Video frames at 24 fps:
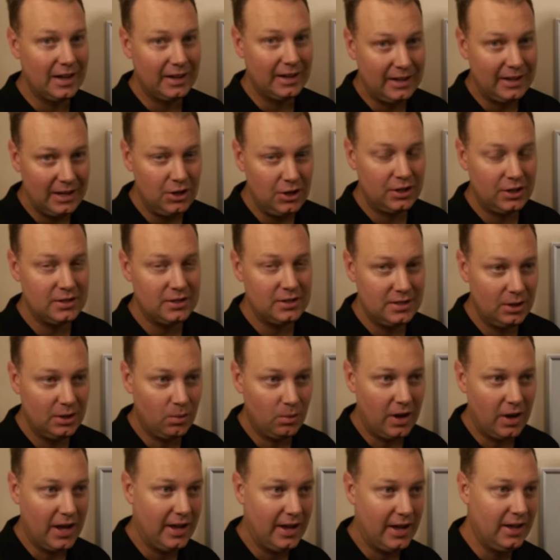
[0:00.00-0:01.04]
Again, you can see
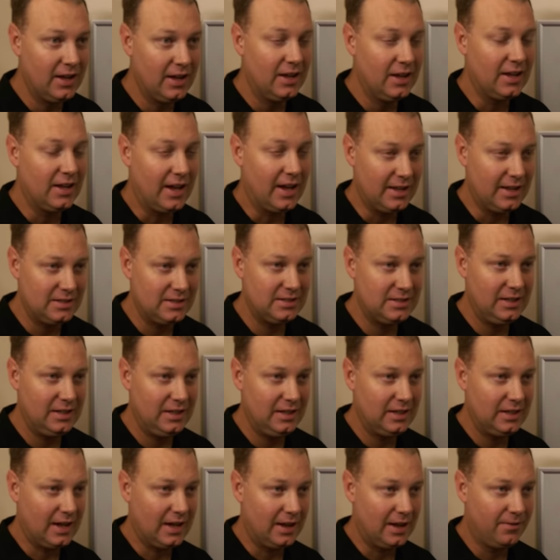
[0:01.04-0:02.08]
why I
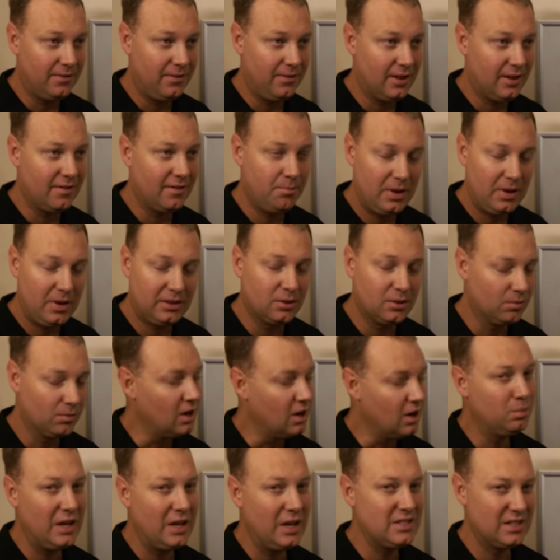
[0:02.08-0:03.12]
see I feel I've picked the
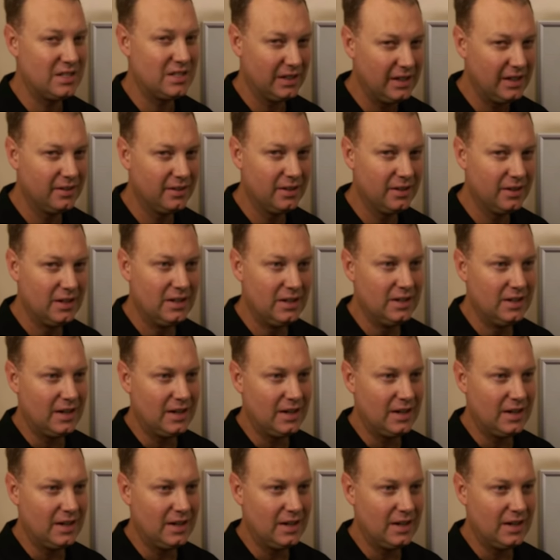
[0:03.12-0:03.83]
wrong place to live.